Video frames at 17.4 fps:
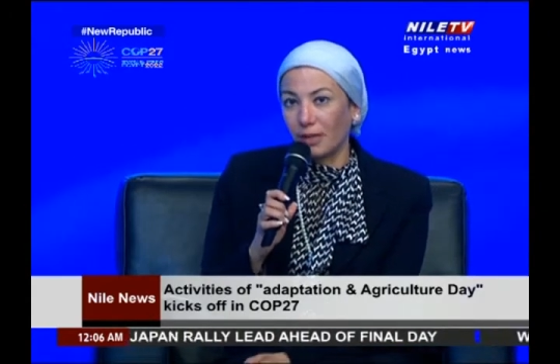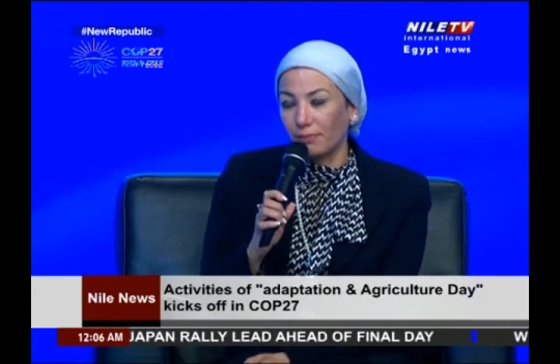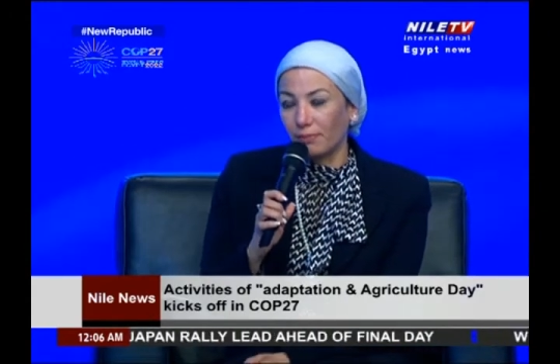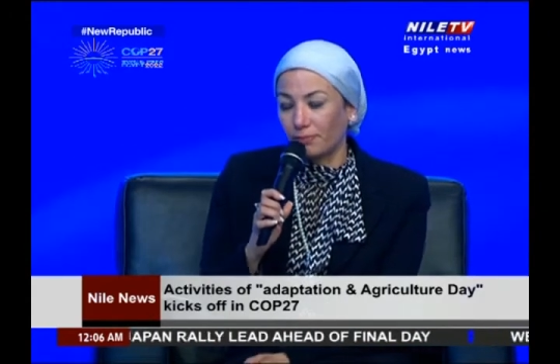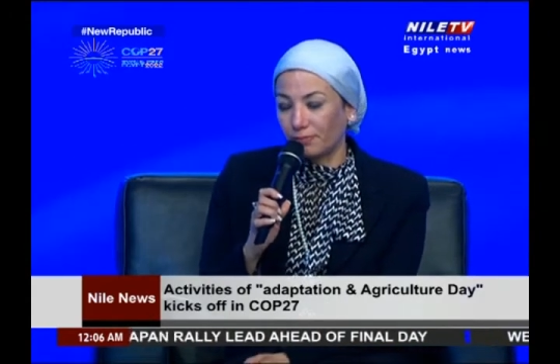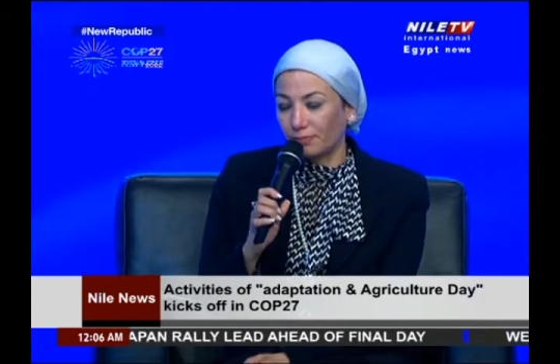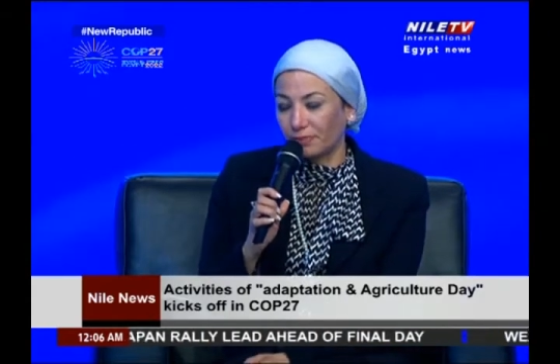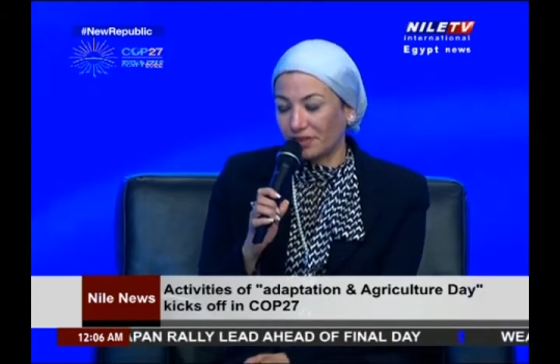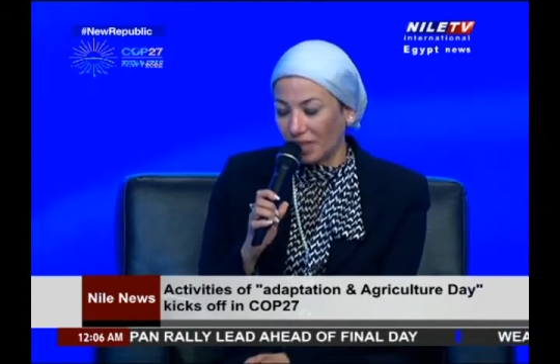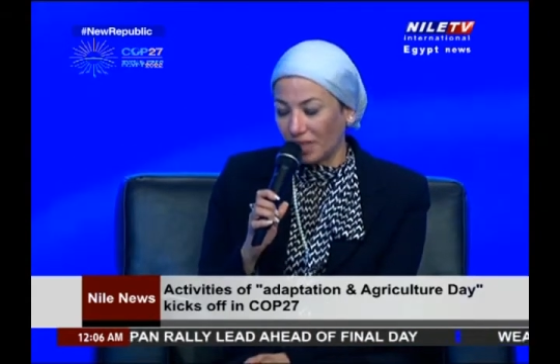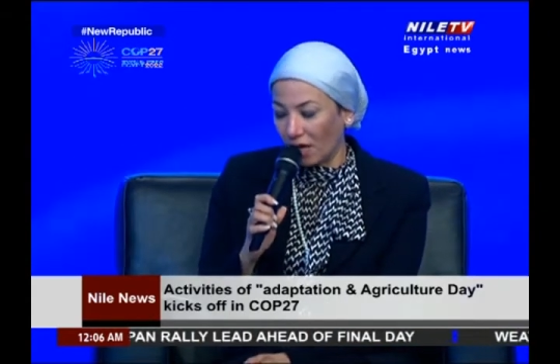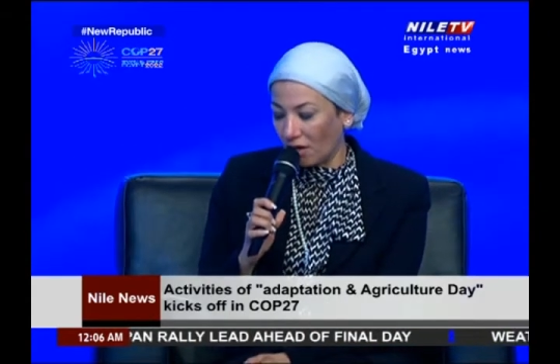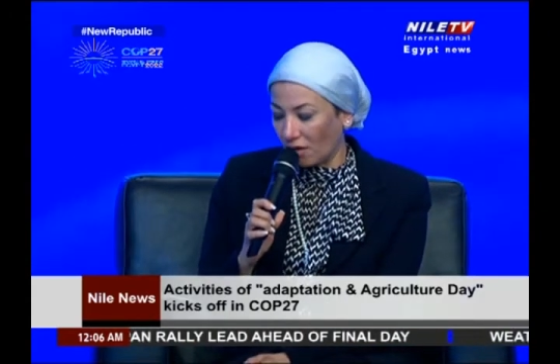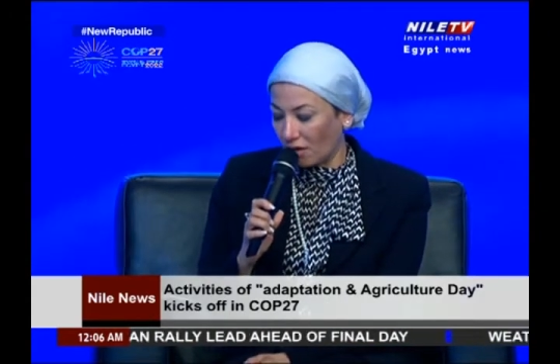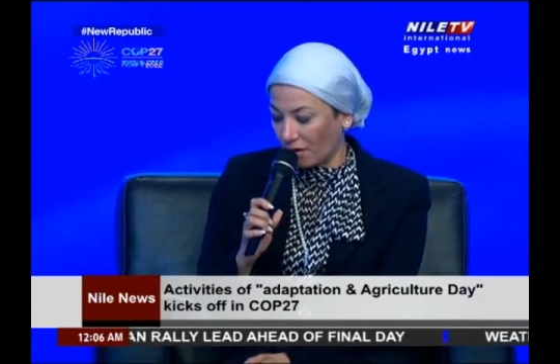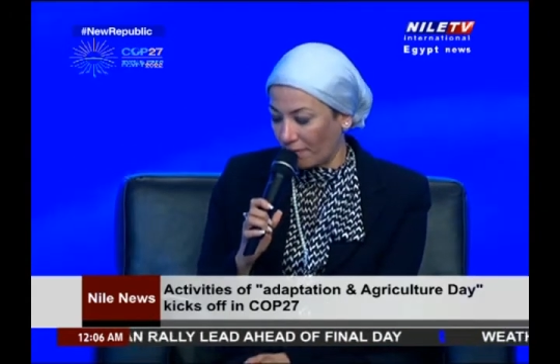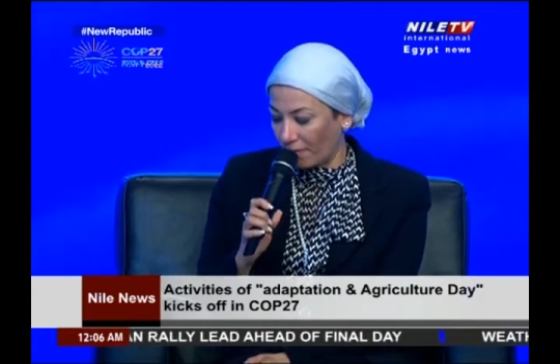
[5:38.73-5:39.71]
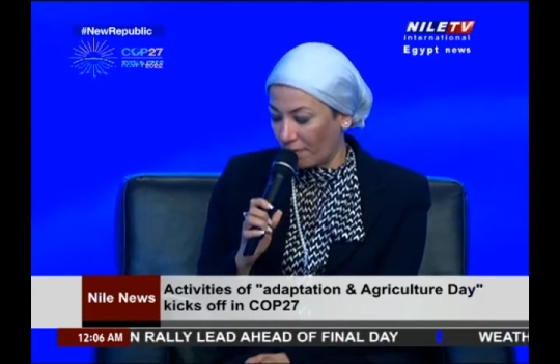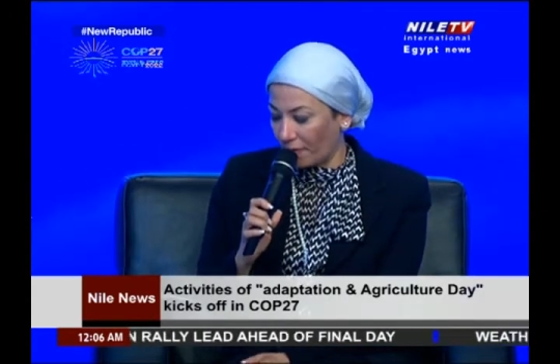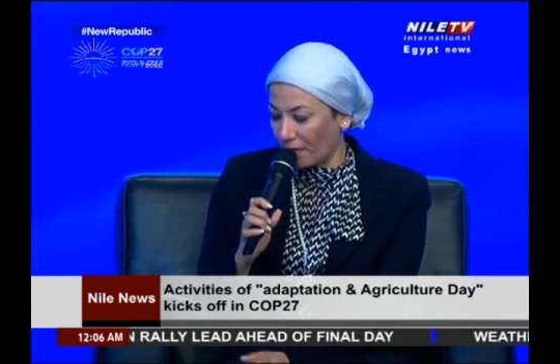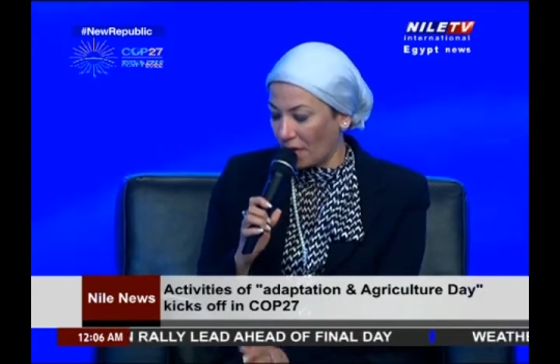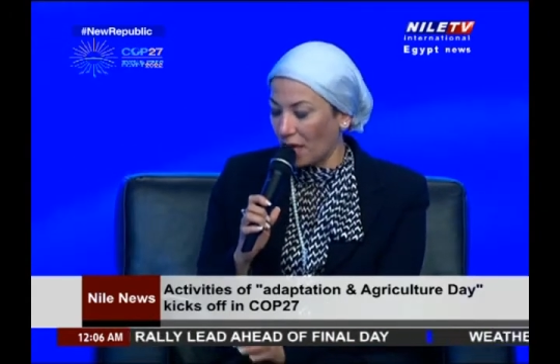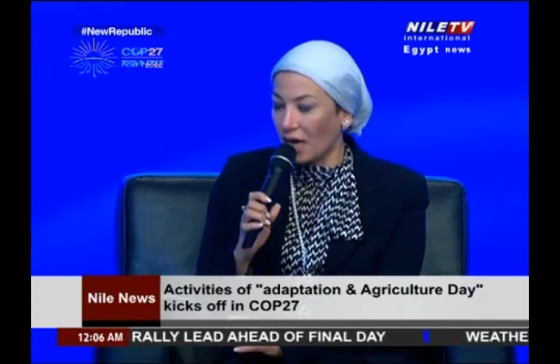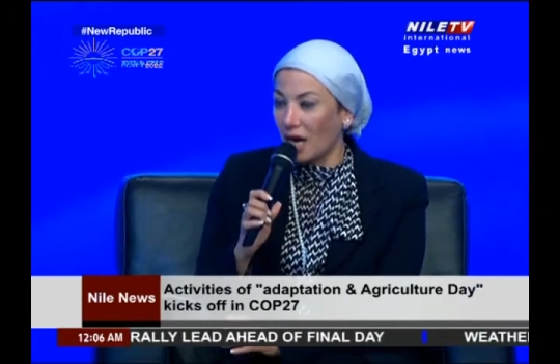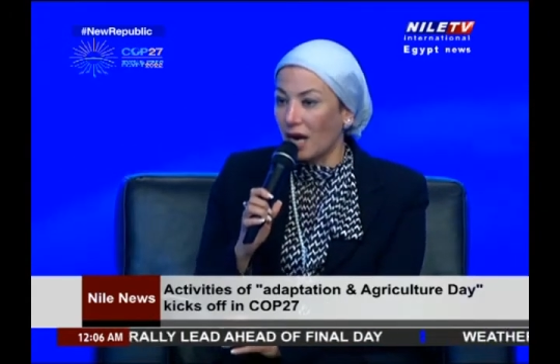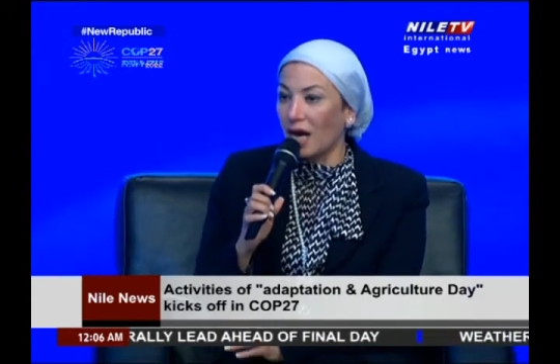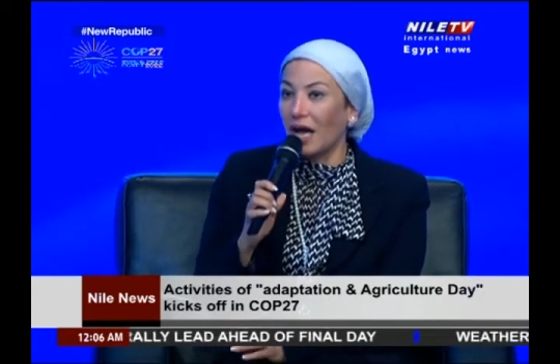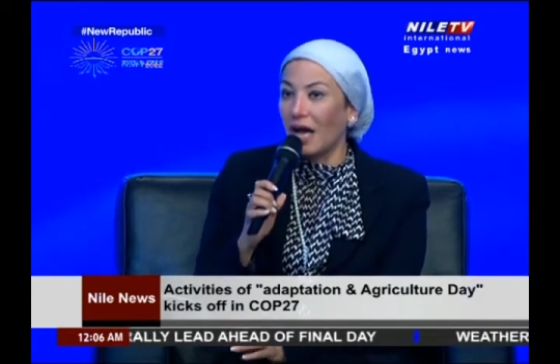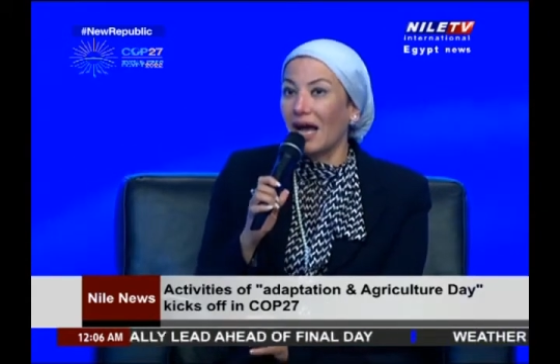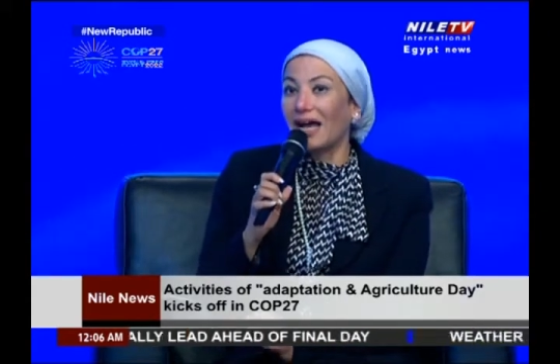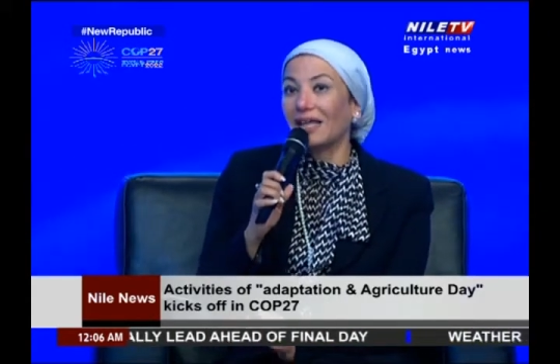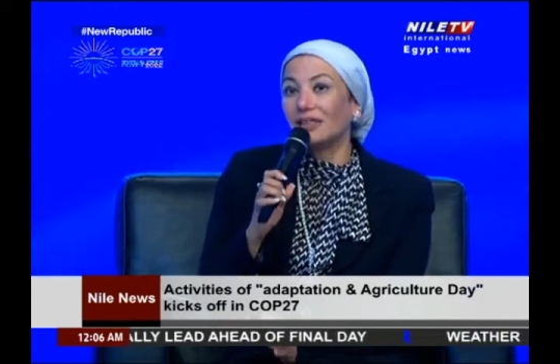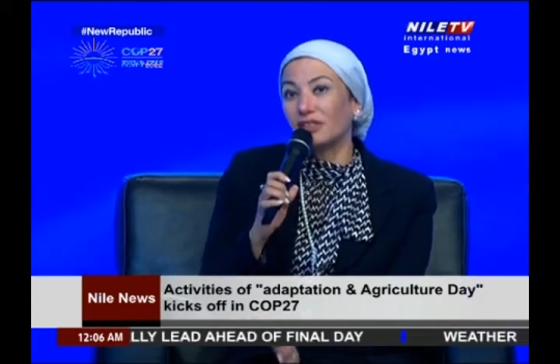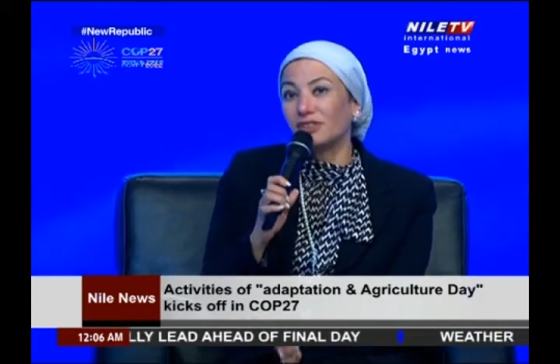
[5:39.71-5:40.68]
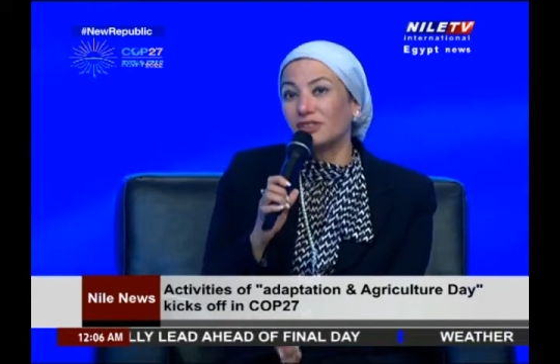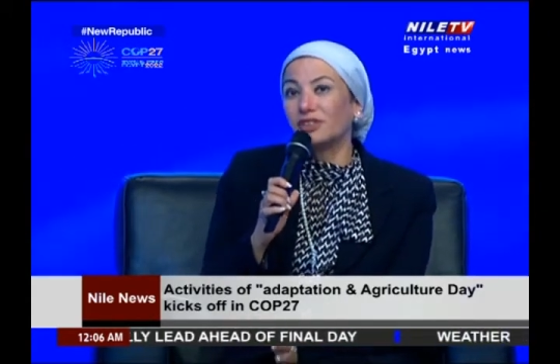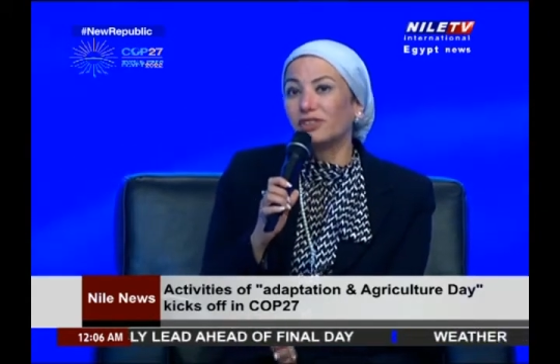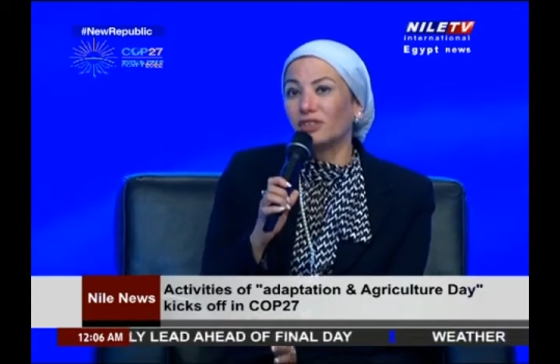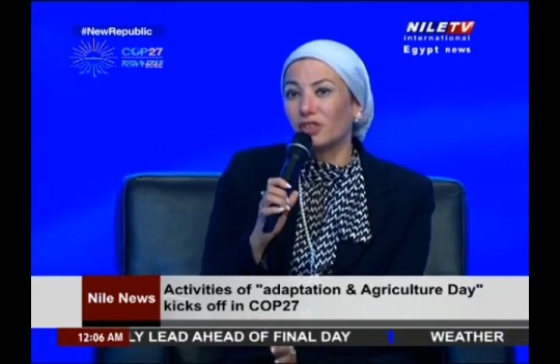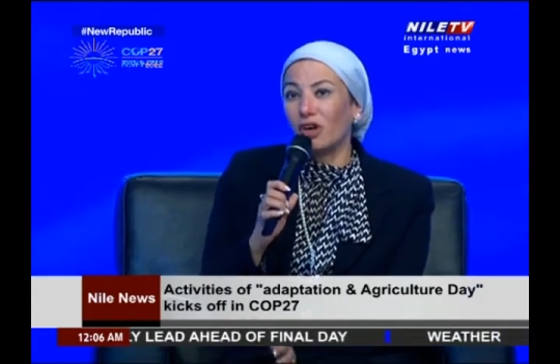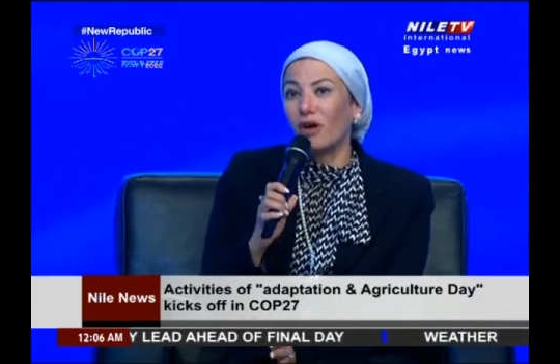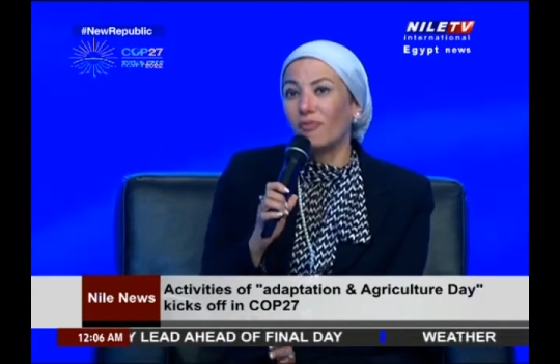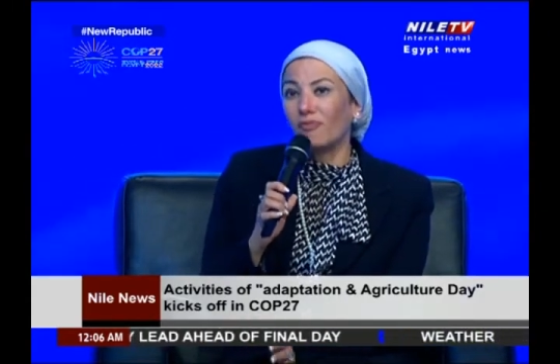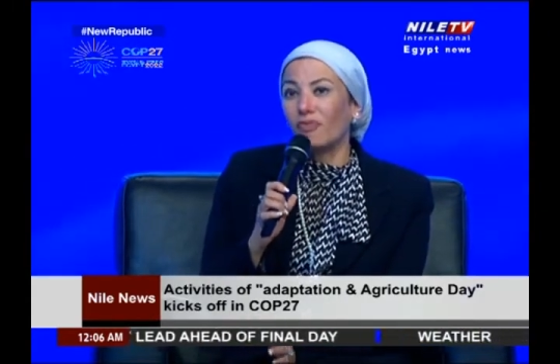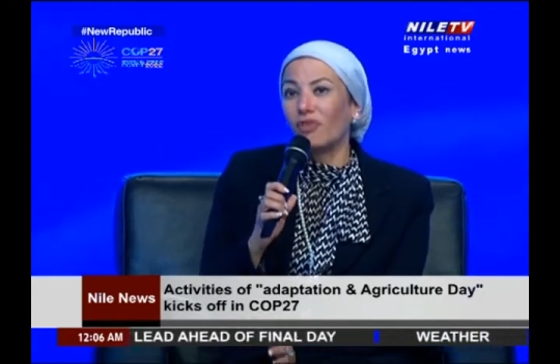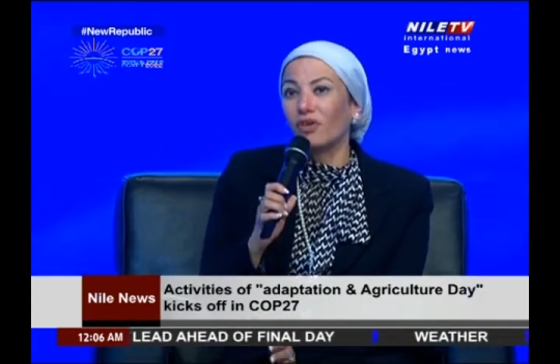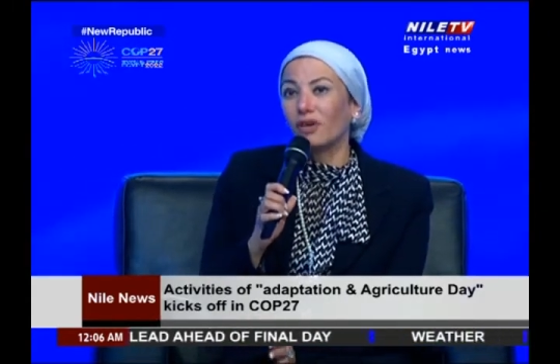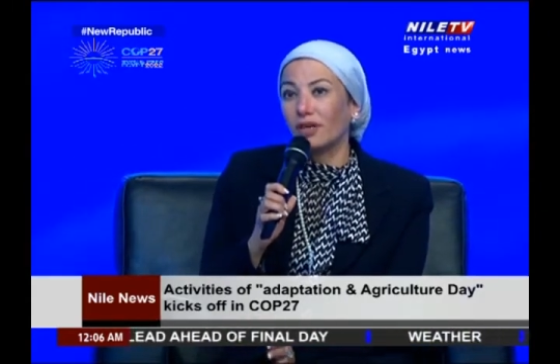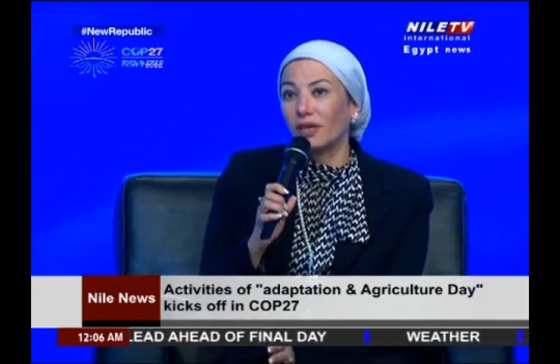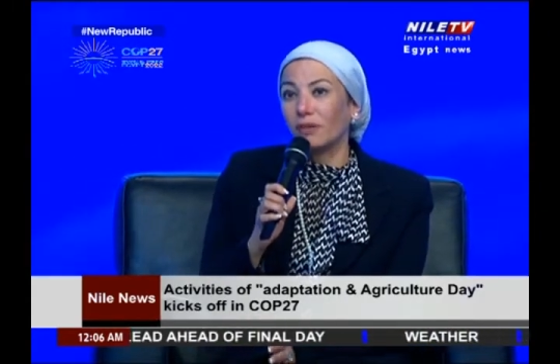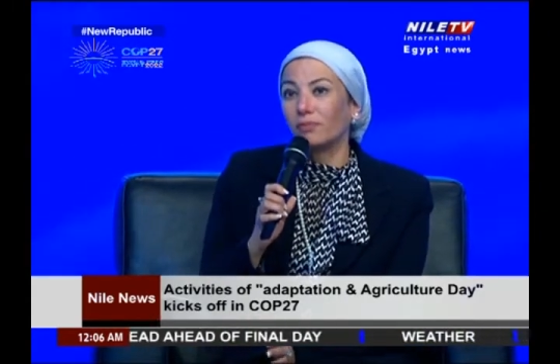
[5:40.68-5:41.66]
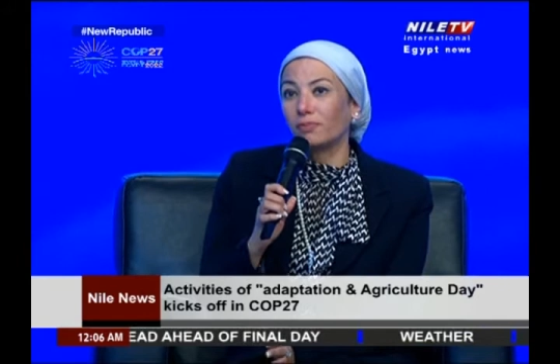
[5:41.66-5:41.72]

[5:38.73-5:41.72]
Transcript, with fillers: as the year 2022 was full of uh,